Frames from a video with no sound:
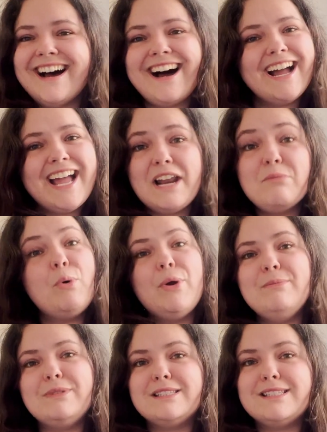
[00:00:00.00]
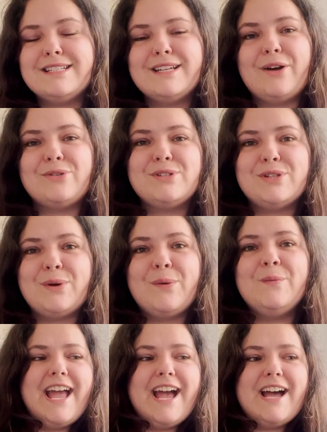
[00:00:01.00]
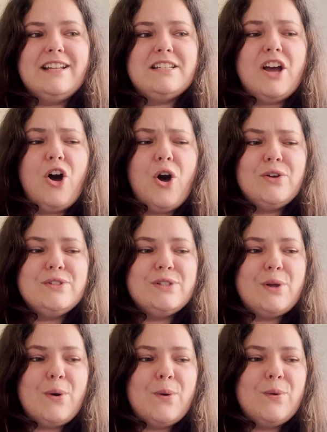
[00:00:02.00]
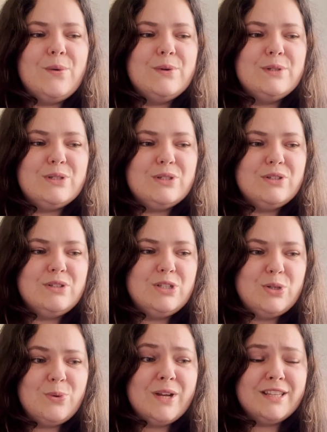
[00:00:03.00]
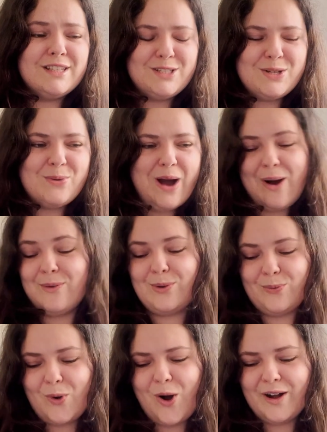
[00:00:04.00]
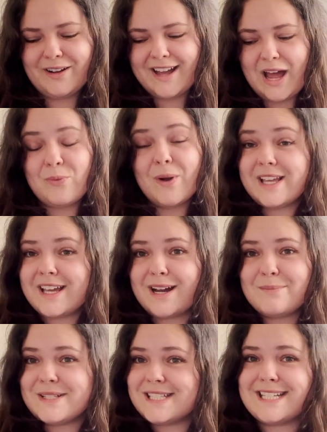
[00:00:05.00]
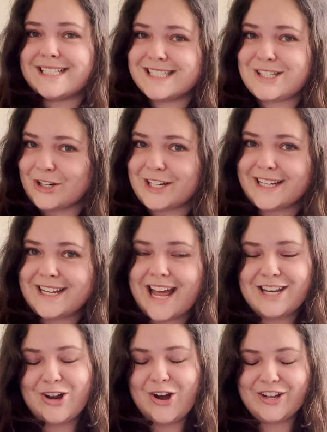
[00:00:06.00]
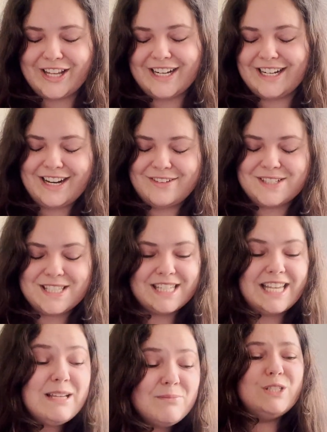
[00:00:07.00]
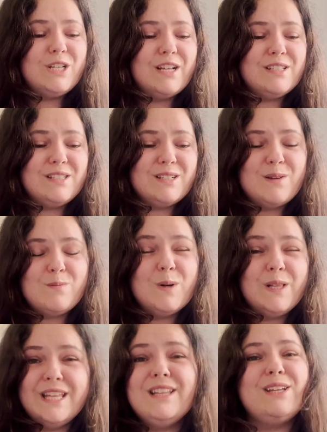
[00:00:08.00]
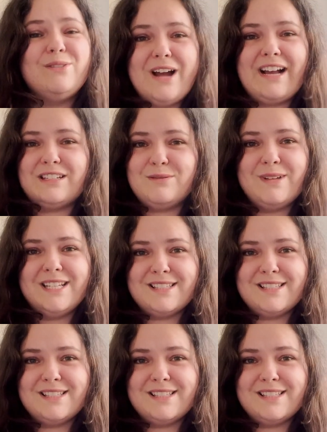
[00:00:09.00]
I had appointments to go to, and also doing the 2 hour walk and waking up at 6:30 and not getting enough sleep just completely wrecked me